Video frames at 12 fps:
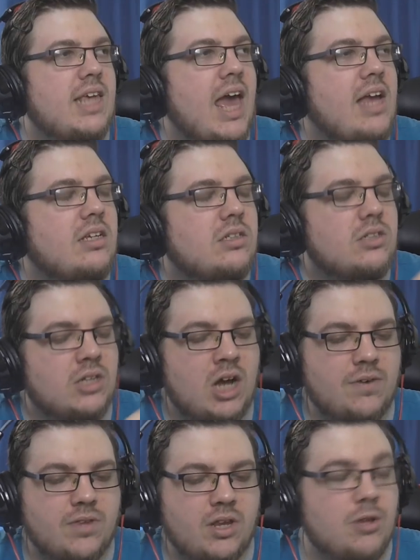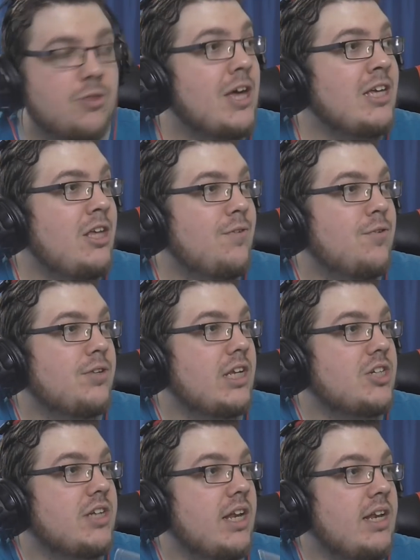Ken, good afternoon. Thank you for
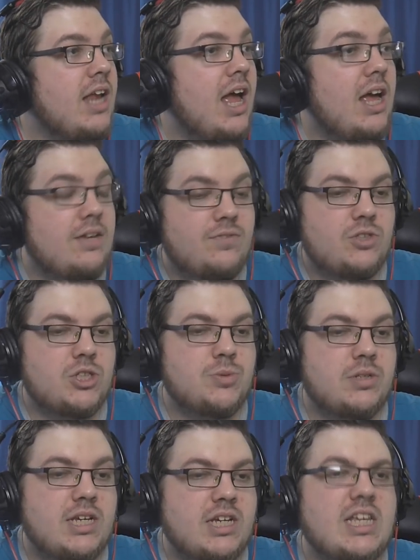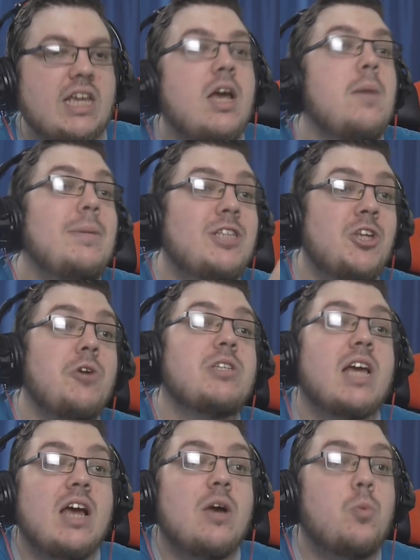auditioning. If you just want to take a seat. Mr.
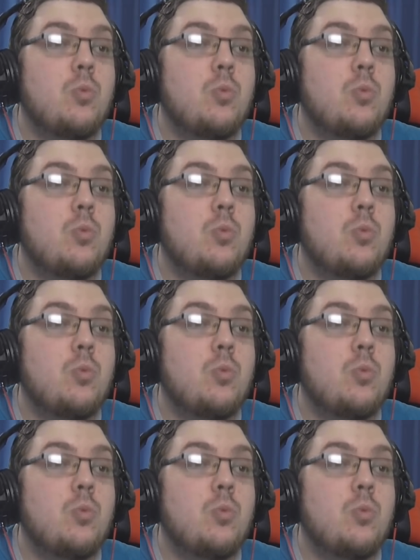News,